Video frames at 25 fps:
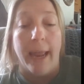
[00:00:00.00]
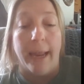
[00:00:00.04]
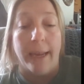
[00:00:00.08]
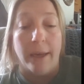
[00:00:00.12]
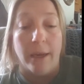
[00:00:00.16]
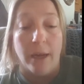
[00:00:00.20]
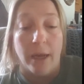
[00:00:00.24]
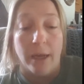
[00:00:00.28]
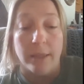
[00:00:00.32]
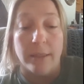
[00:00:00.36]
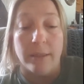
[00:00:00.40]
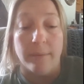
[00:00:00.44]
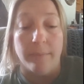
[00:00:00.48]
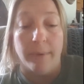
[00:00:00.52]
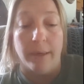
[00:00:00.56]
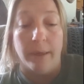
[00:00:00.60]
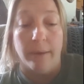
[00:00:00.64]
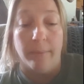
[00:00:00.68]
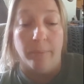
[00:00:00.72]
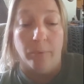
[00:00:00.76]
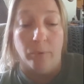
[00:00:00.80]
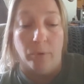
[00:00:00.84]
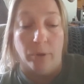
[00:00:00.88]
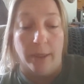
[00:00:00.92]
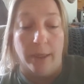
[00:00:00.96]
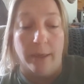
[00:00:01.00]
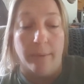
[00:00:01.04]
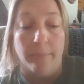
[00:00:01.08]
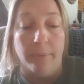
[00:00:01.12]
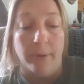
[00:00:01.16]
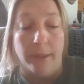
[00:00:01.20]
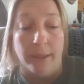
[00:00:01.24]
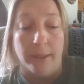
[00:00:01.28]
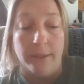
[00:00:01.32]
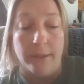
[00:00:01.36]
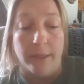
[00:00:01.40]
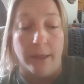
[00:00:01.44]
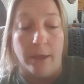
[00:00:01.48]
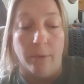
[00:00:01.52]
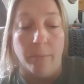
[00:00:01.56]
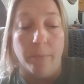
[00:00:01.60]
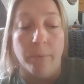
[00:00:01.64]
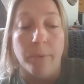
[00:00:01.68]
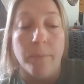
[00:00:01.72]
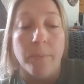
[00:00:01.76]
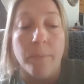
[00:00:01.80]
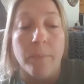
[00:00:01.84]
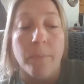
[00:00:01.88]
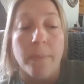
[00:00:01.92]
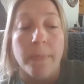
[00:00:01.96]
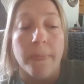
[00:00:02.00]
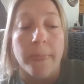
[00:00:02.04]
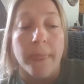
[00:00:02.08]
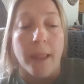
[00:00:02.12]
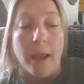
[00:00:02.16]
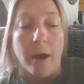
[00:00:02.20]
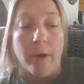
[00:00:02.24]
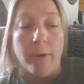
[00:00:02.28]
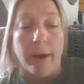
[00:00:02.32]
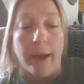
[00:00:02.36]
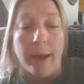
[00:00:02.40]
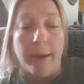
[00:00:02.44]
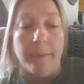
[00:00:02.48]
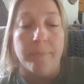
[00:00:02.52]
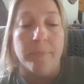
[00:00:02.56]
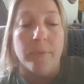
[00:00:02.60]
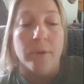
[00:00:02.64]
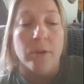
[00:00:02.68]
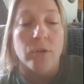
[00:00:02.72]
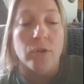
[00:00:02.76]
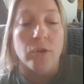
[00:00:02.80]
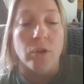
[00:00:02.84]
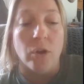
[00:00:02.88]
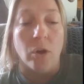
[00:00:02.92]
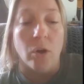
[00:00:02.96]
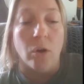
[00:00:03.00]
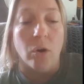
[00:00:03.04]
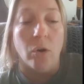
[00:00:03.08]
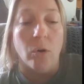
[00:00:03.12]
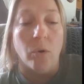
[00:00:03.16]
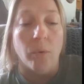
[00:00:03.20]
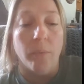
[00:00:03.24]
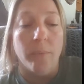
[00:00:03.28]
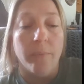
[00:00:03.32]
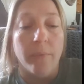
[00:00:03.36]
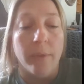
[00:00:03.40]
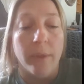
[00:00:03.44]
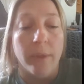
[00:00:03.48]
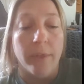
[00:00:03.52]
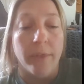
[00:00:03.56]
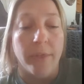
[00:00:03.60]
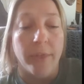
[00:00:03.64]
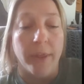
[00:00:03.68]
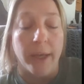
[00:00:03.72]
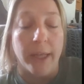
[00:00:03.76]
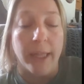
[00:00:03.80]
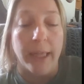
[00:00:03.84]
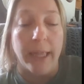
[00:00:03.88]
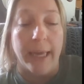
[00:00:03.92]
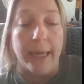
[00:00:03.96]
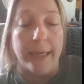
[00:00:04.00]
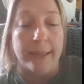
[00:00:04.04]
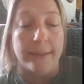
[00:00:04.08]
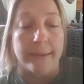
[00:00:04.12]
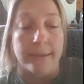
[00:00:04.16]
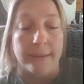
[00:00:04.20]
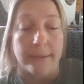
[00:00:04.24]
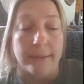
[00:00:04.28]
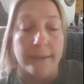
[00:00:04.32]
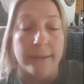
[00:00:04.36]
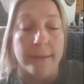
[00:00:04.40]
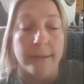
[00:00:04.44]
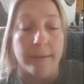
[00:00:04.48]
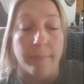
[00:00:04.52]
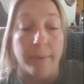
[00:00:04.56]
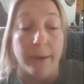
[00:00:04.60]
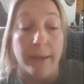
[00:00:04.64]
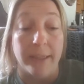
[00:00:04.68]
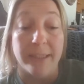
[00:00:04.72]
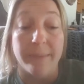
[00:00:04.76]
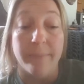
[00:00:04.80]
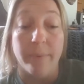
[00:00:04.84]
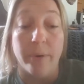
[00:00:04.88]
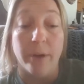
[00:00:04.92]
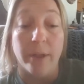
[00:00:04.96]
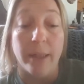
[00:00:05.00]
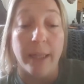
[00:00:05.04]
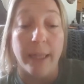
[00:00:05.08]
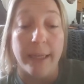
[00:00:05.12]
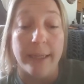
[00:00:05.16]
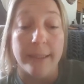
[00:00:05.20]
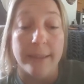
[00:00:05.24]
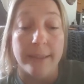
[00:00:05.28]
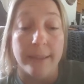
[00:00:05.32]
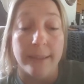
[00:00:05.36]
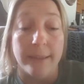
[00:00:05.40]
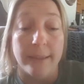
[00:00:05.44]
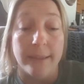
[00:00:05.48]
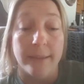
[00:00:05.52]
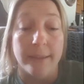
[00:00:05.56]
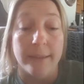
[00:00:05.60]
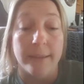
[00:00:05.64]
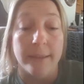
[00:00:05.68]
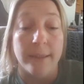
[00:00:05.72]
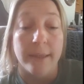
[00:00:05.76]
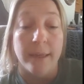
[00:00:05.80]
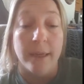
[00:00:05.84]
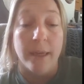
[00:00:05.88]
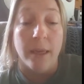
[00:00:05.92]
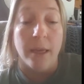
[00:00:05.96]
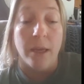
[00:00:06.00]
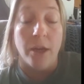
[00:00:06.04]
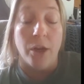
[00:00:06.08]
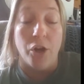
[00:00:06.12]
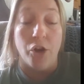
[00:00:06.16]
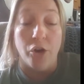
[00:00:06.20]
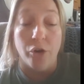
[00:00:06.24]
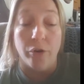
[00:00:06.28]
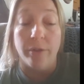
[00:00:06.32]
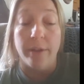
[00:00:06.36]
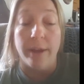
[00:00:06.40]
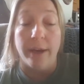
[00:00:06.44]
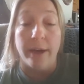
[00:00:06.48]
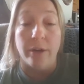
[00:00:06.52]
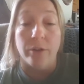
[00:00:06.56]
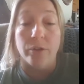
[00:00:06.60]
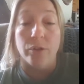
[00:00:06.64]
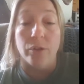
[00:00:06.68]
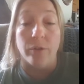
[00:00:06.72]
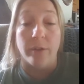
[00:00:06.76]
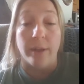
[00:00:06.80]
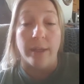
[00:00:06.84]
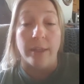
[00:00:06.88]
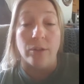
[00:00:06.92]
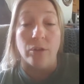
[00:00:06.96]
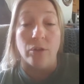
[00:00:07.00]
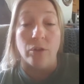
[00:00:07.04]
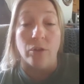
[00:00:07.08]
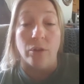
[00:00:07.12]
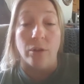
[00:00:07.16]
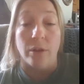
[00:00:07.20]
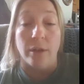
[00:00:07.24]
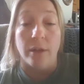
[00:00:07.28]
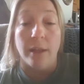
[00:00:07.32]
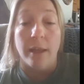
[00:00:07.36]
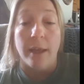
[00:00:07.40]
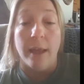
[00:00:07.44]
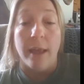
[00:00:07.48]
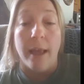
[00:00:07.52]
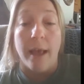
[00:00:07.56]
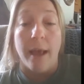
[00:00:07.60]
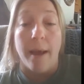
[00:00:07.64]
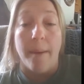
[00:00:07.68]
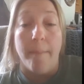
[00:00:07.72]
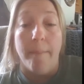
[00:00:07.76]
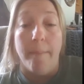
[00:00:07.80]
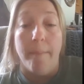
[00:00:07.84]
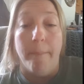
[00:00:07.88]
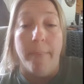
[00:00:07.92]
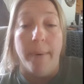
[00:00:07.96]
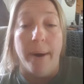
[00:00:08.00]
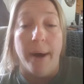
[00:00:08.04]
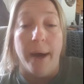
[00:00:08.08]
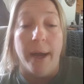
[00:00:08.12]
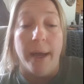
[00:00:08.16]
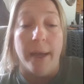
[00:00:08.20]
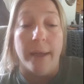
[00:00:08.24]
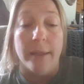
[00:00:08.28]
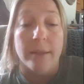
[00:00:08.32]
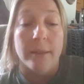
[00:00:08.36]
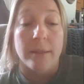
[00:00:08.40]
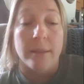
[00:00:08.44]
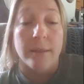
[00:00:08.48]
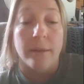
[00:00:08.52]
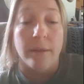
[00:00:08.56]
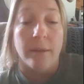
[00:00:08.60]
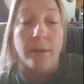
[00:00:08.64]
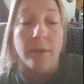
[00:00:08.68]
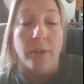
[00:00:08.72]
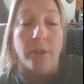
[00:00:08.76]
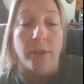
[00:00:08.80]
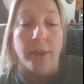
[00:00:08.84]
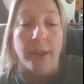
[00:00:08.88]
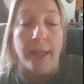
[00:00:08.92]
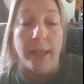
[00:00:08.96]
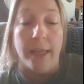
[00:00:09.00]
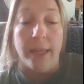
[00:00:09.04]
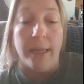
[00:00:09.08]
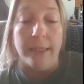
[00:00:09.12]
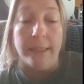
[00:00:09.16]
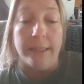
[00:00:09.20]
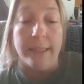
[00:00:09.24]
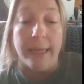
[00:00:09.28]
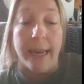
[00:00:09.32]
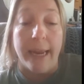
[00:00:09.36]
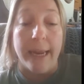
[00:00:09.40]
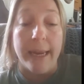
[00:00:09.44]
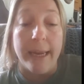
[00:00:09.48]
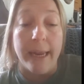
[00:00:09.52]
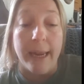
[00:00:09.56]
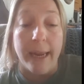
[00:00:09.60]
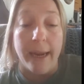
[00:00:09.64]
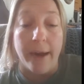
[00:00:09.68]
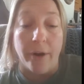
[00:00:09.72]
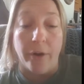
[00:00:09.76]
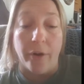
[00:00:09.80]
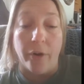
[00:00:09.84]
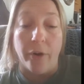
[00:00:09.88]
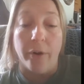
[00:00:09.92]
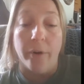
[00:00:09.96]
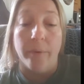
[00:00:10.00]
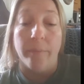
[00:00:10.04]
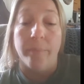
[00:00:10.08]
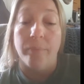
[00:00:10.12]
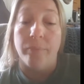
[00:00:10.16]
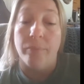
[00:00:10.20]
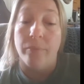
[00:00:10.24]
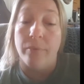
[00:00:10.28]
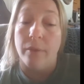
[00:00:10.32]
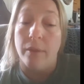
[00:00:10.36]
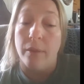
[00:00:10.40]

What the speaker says: and not to be a bully. Please help. Okay, so the classes, the PetSmart classes, you're there, so that's good. But the daycare,